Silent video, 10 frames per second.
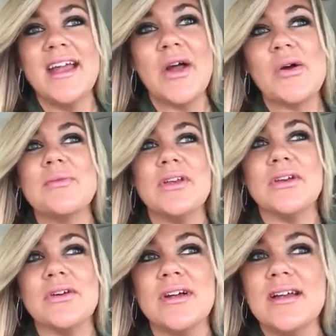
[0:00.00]
hope
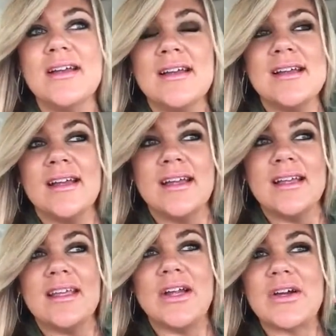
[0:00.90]

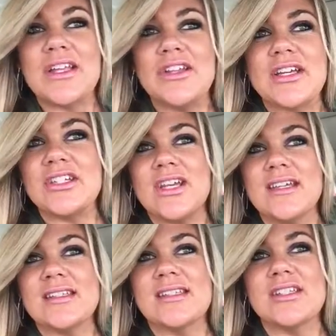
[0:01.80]
you know, can look at
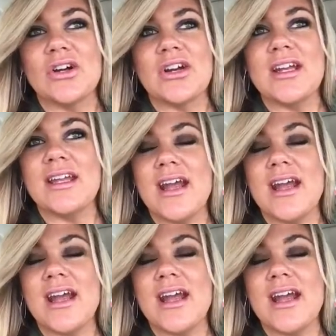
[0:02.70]
Jace's story,